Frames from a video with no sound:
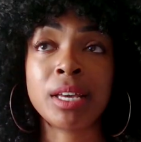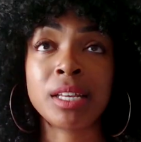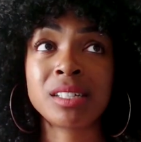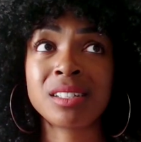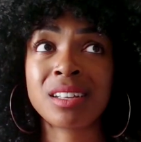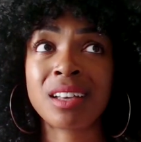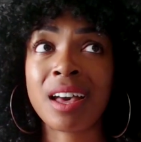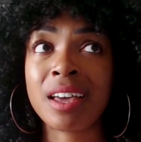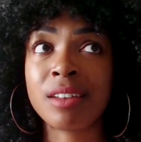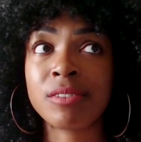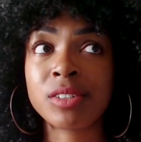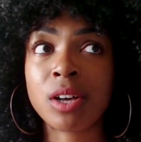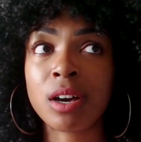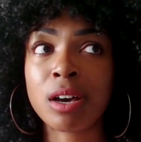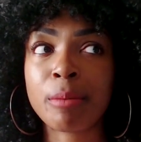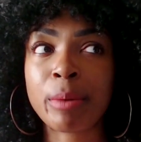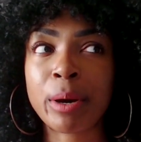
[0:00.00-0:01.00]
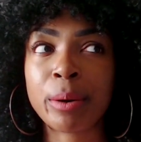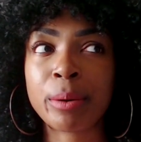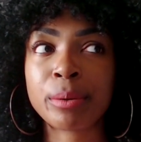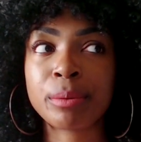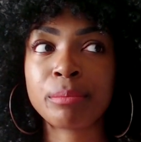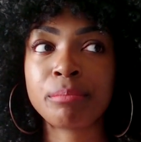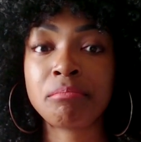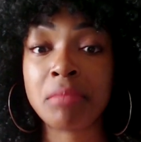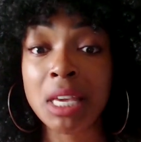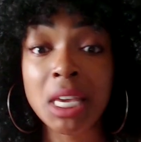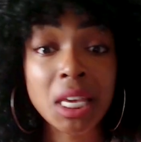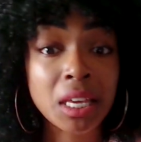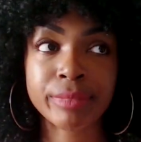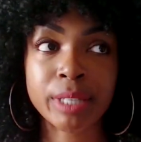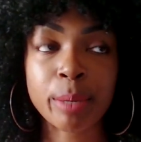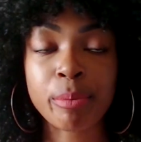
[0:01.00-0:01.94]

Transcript: It's to kind of talk about me.